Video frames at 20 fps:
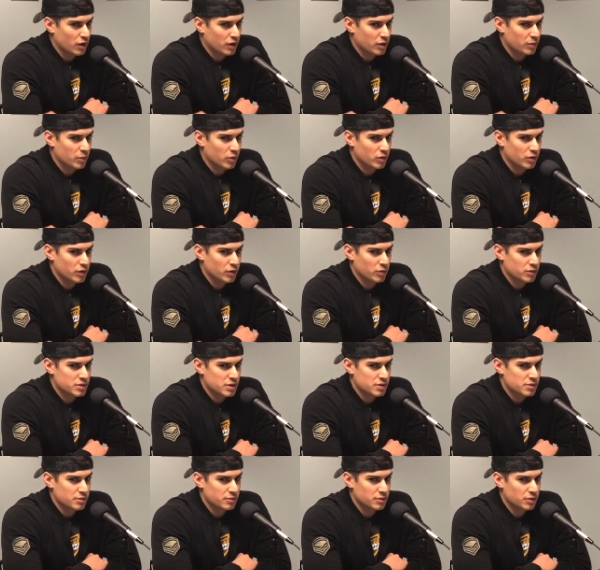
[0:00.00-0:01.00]
about, you know,
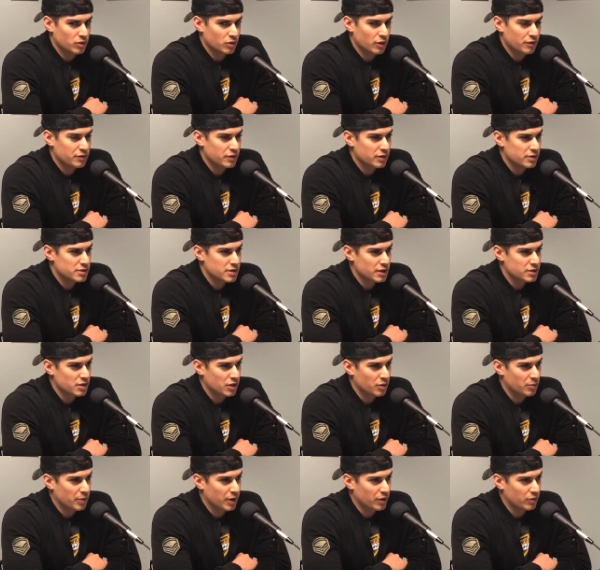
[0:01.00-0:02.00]
you're lifting a
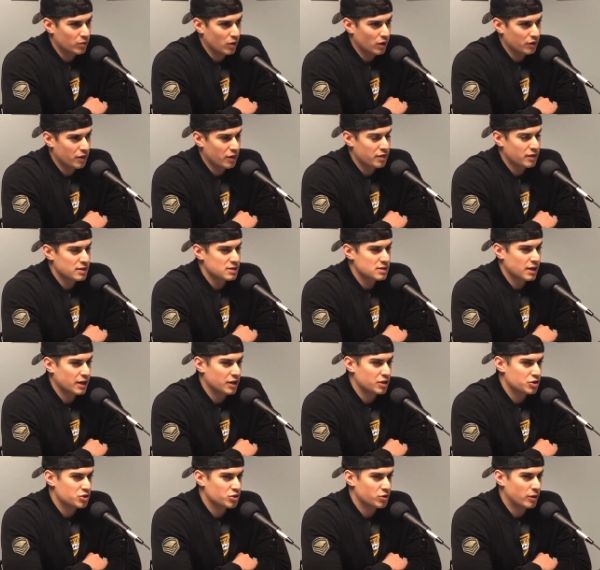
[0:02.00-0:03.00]
600-pound rock, the things that
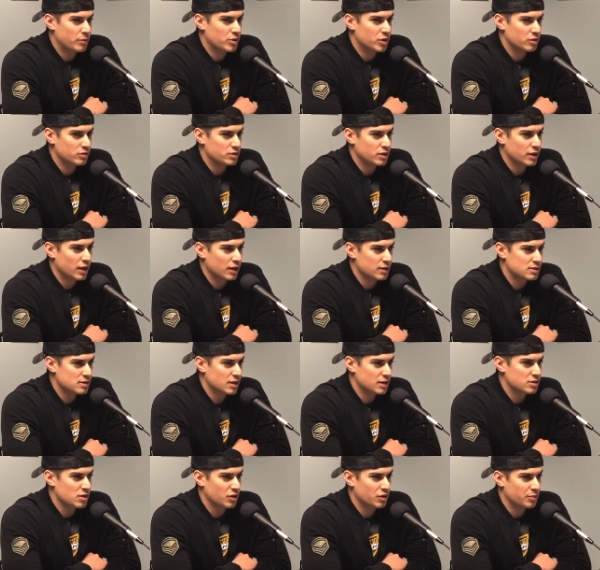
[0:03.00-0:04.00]
contribute to that
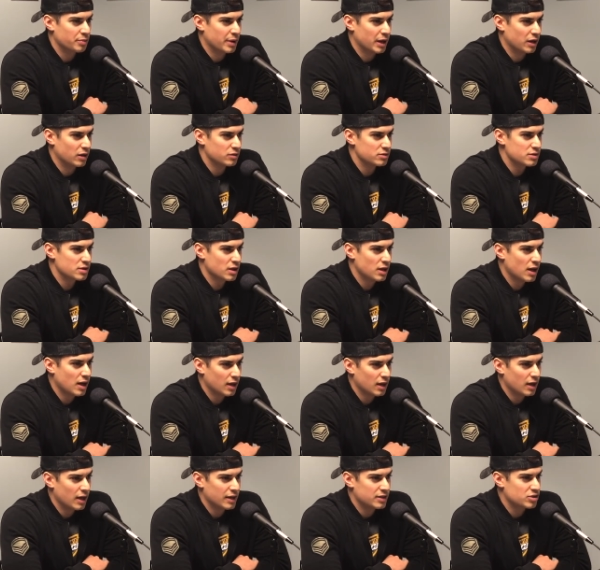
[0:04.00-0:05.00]
600 pounds,
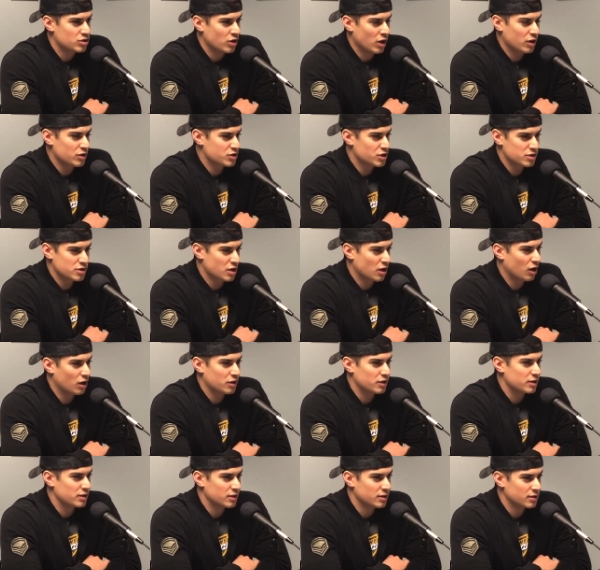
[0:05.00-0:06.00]
it's not just
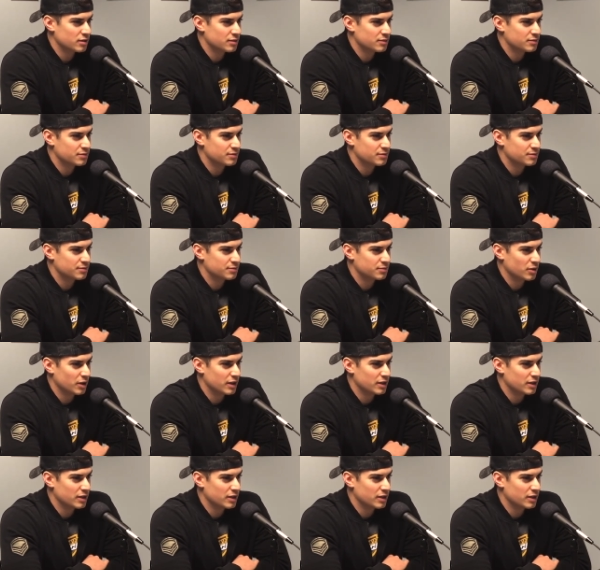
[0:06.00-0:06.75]
hockey, right?